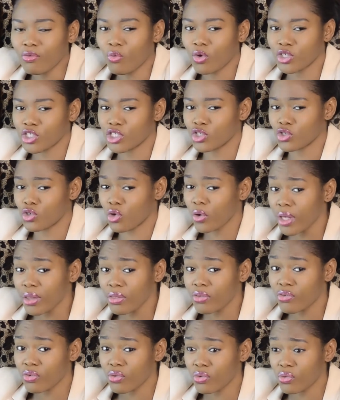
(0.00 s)
what she's
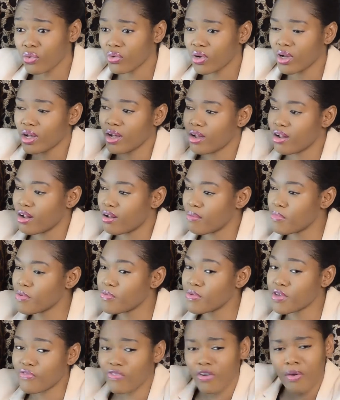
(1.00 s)
going through,
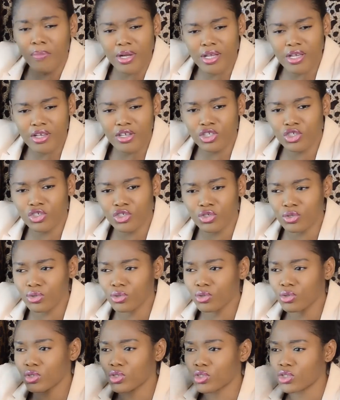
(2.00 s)
maybe family
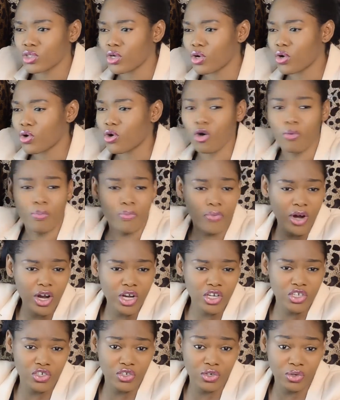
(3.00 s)
issues or
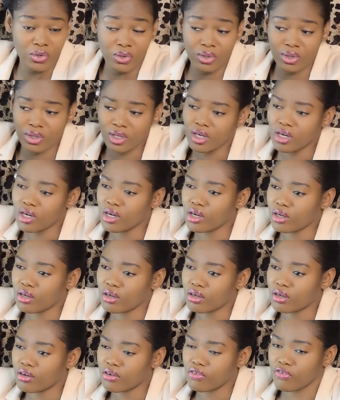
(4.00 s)
pressure
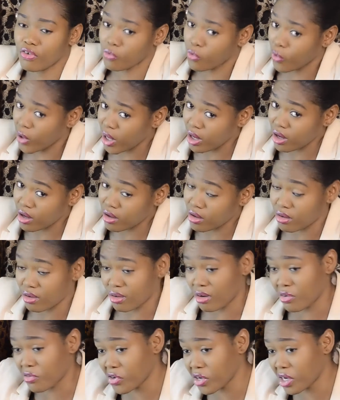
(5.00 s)
from work,
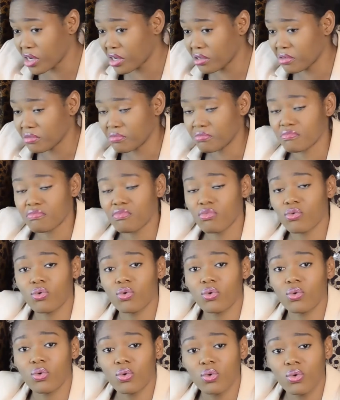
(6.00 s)
career,
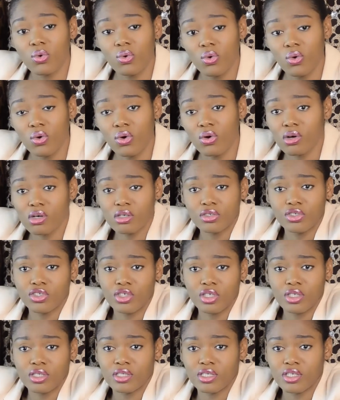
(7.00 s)
or
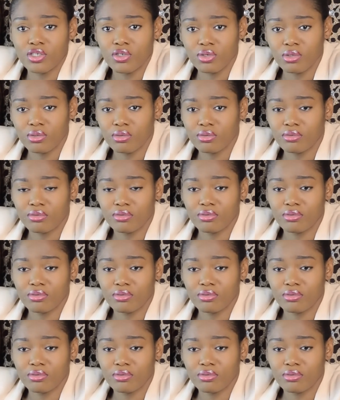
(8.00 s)
just, you know,